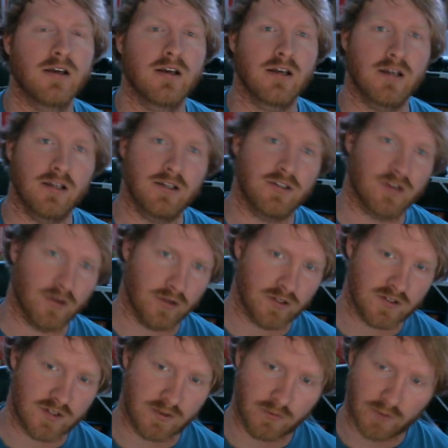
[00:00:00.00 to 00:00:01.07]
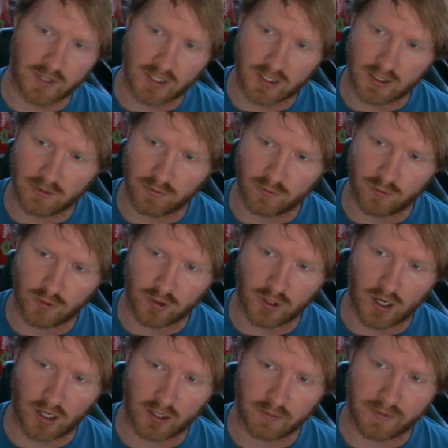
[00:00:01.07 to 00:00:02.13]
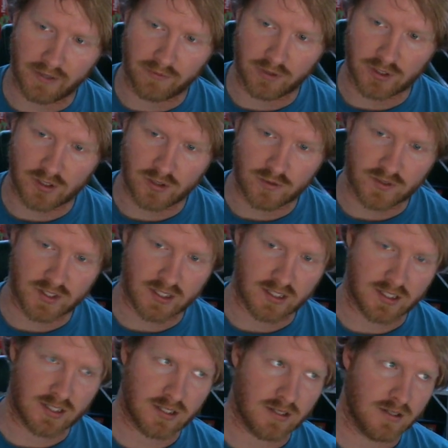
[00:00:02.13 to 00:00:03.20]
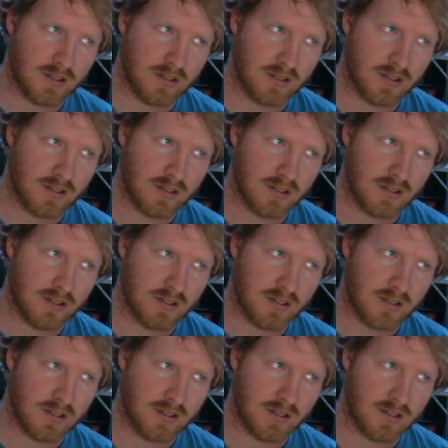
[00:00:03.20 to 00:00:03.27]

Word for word: and told us that we were not going to be able to use it.